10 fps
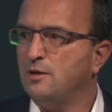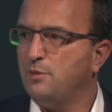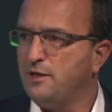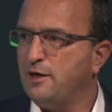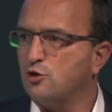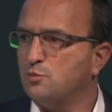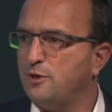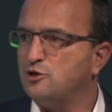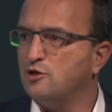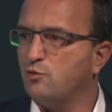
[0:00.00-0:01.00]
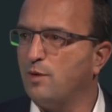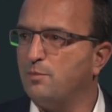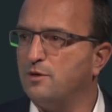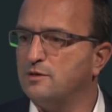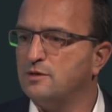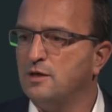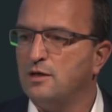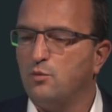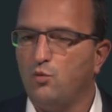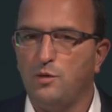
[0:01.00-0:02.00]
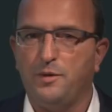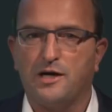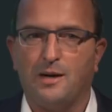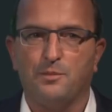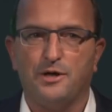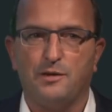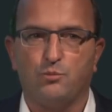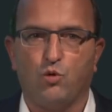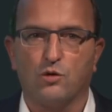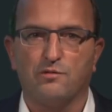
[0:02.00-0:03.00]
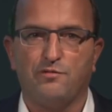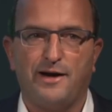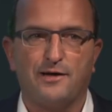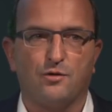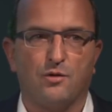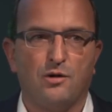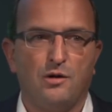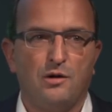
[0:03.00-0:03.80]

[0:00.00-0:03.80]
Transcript: building automation equipment will become an important factor